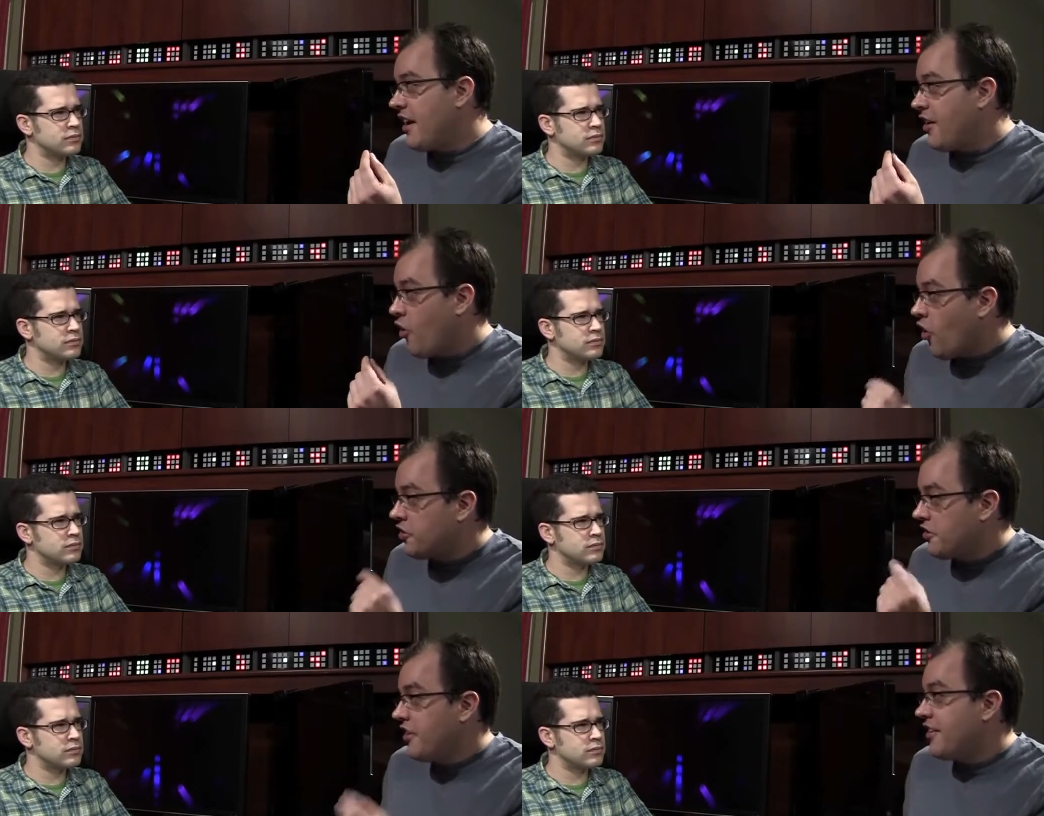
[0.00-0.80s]
Speaker 1: an
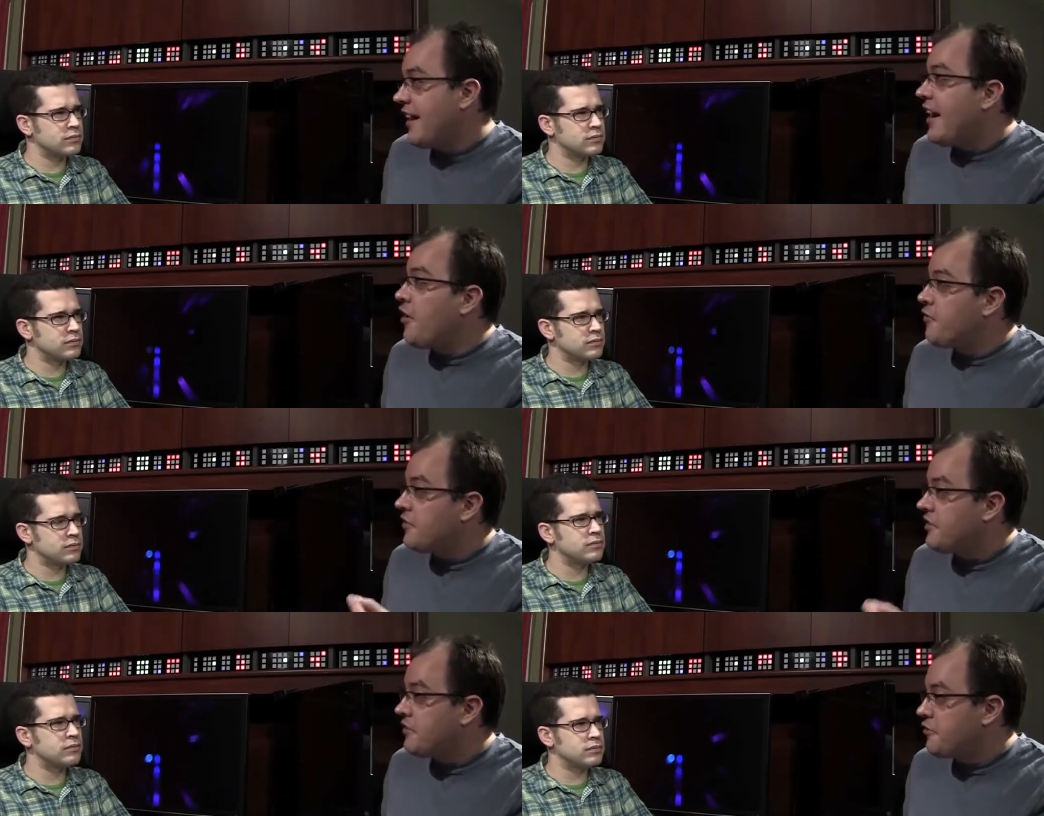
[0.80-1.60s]
alternate layout
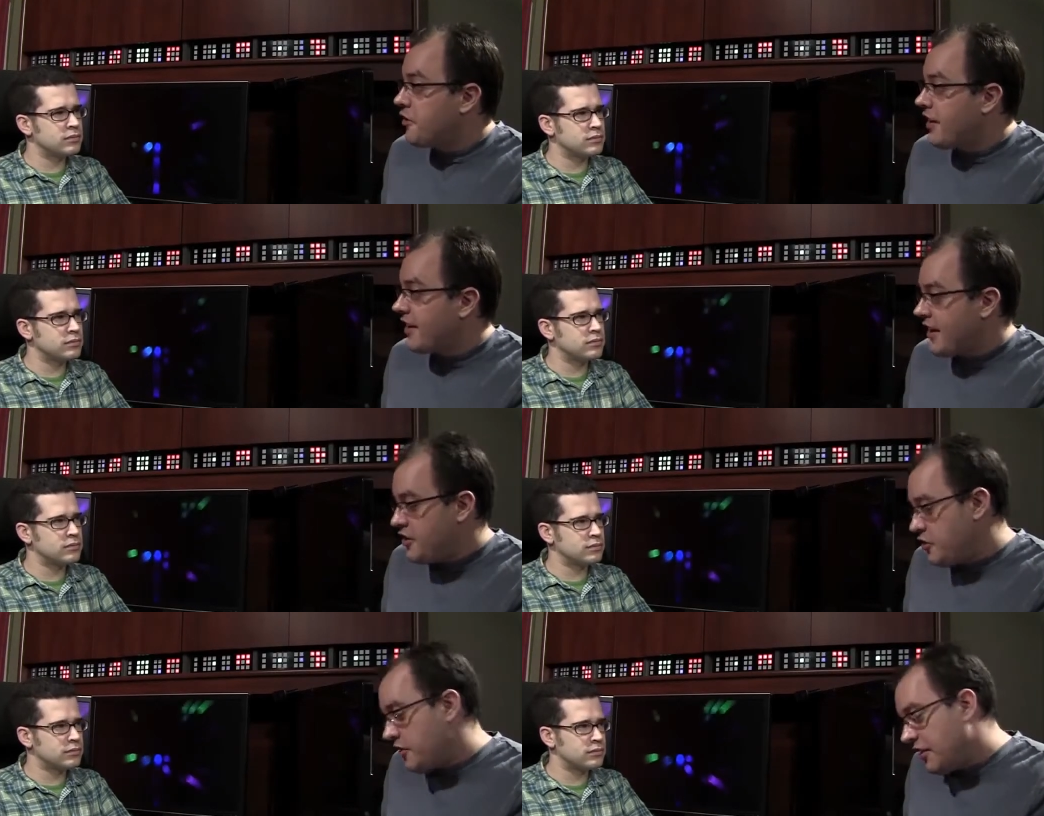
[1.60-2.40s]
for the Dvorak,
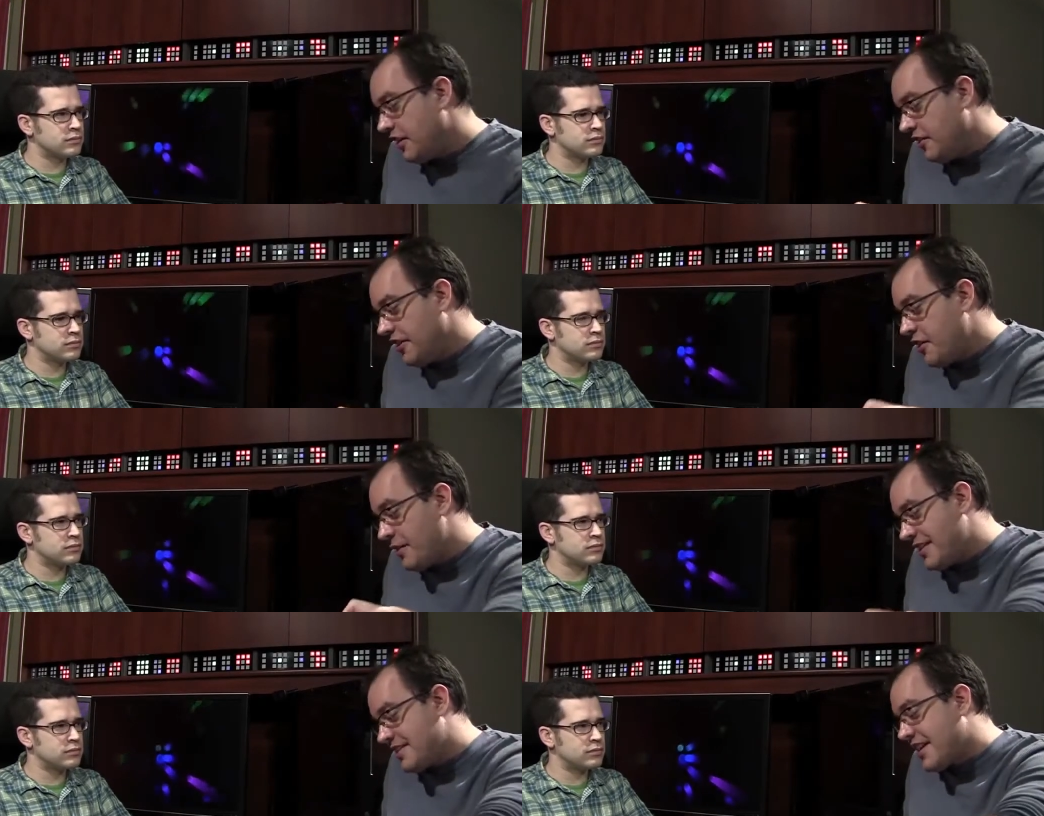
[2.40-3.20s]
and you could literally go
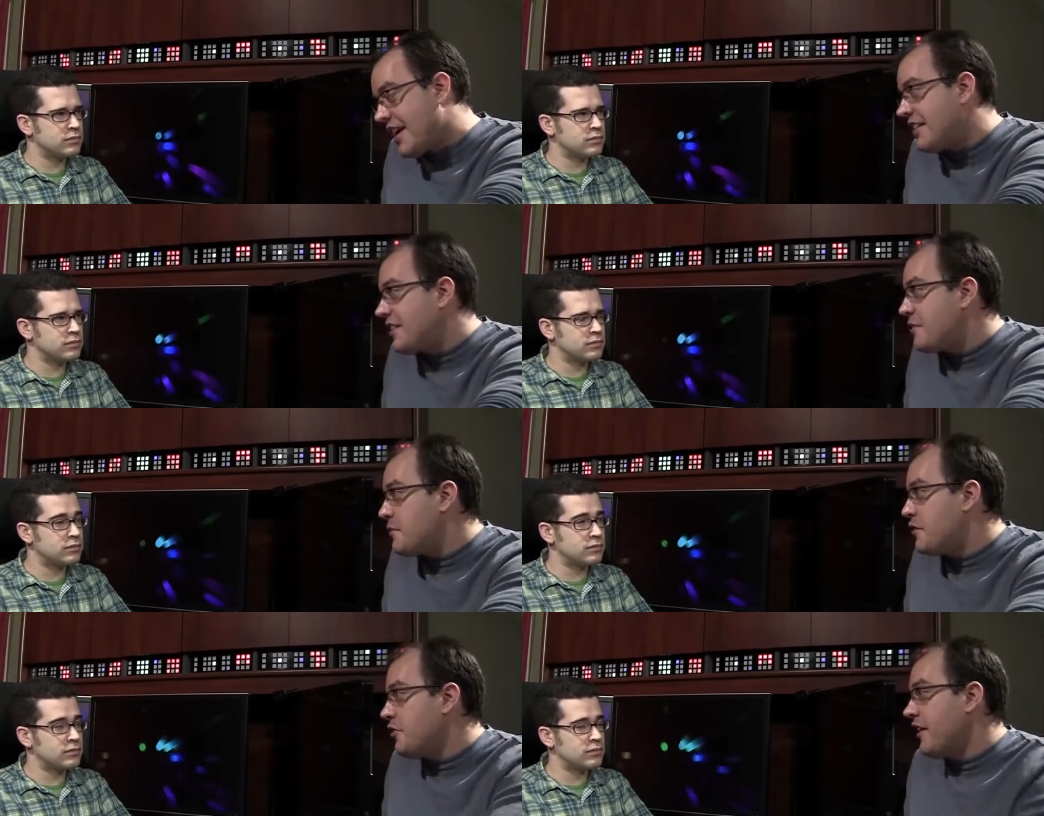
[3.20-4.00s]
inside the
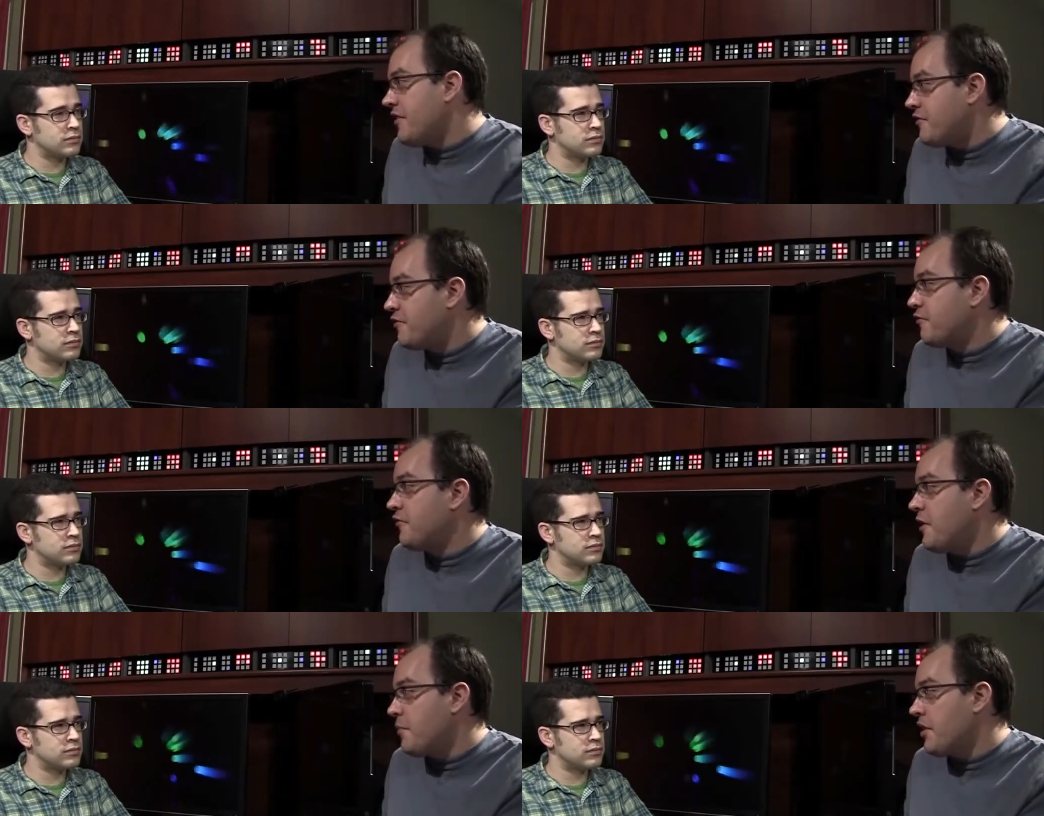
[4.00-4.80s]
computer and
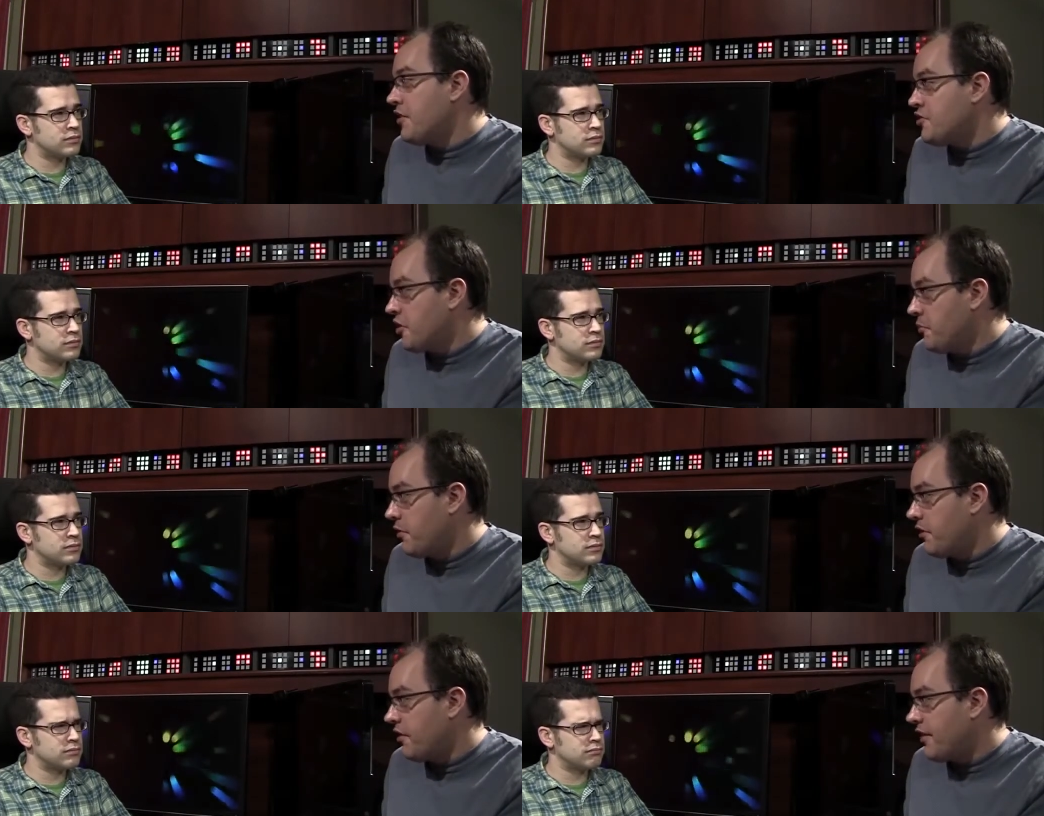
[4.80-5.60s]
flip a
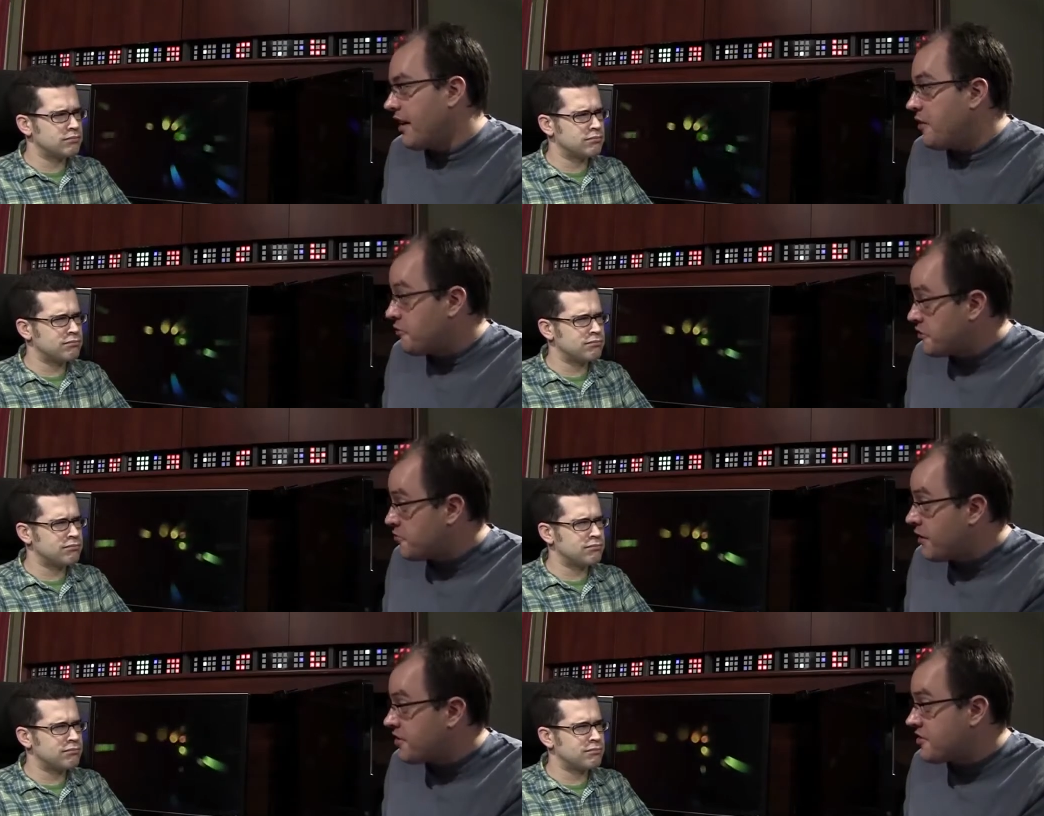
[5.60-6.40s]
jumper, and it would
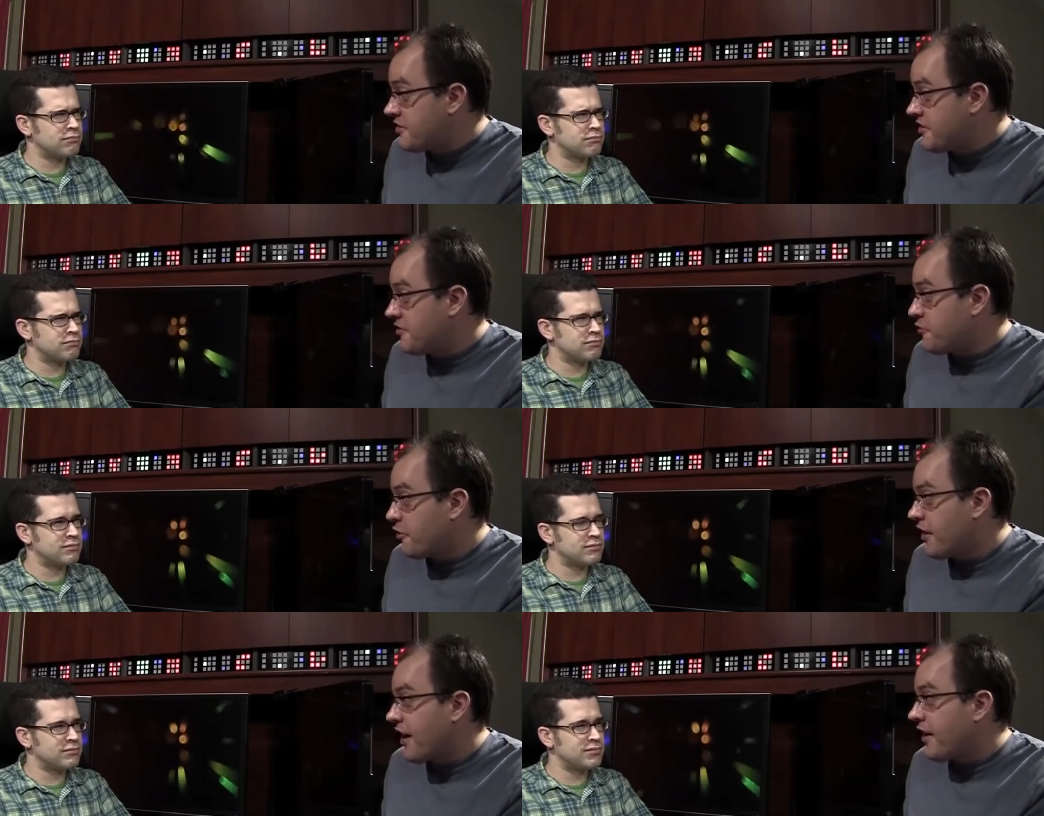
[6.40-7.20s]
switch to the
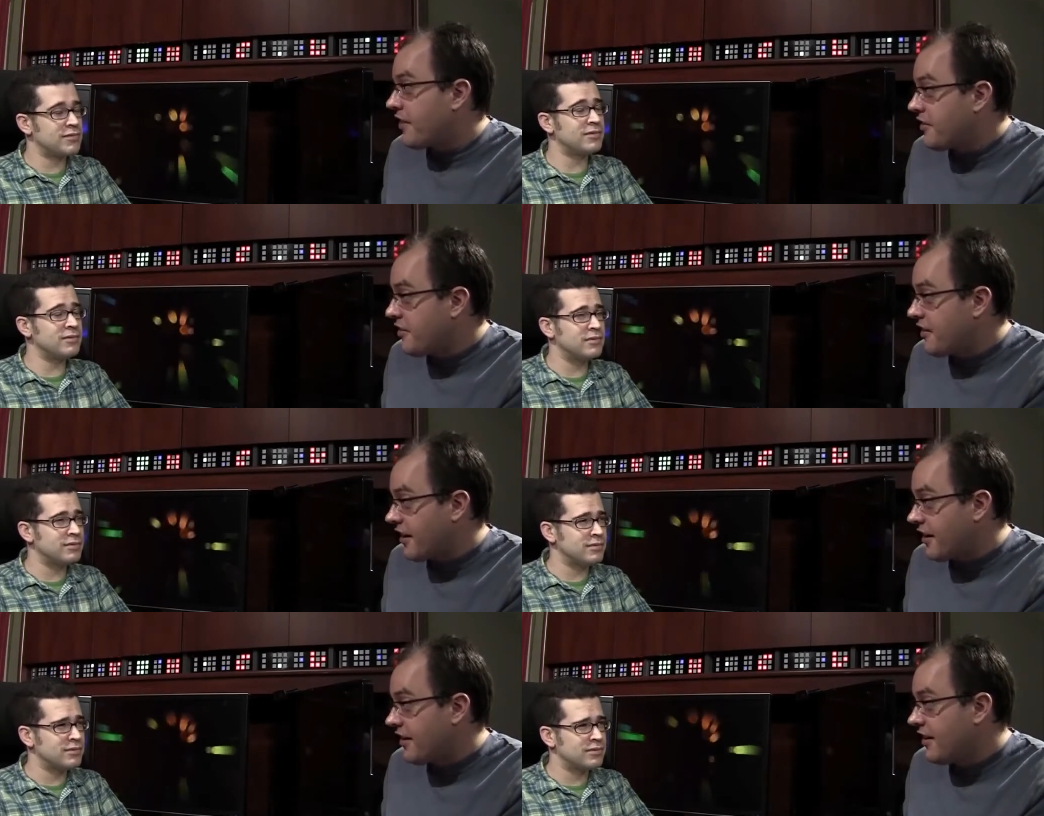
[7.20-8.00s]
Dvorak hmm.
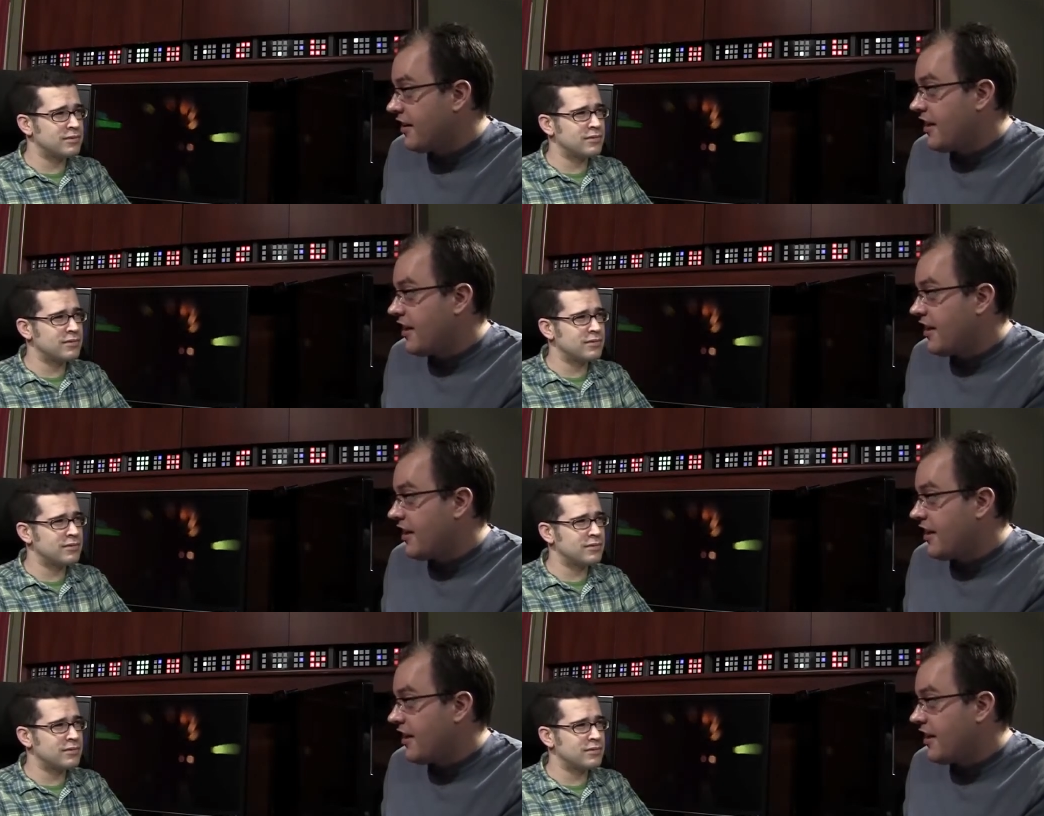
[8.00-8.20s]
thing.